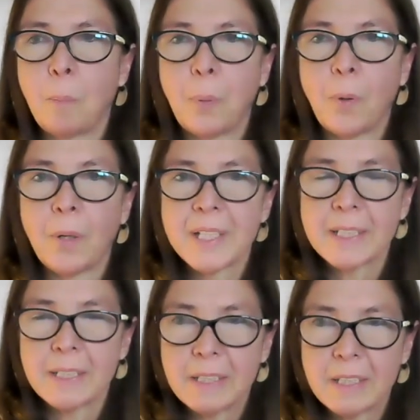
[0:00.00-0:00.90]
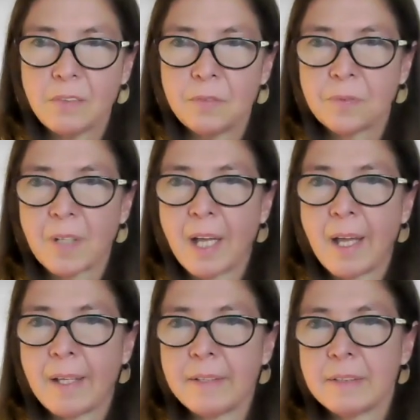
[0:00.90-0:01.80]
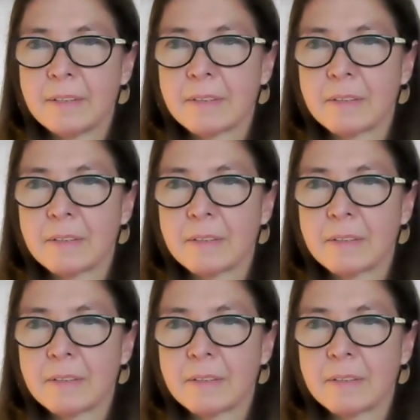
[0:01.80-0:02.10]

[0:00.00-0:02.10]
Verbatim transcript: positive and